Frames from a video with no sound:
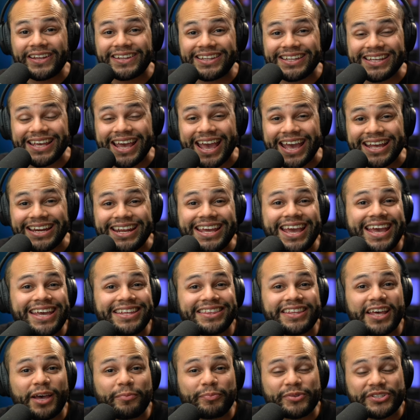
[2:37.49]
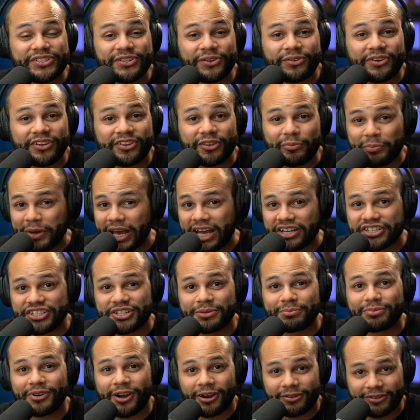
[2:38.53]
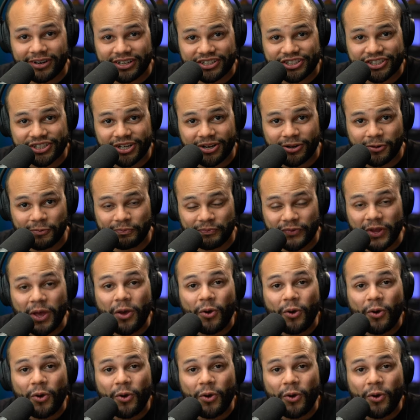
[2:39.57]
That's how I record the audio during my tutorial videos like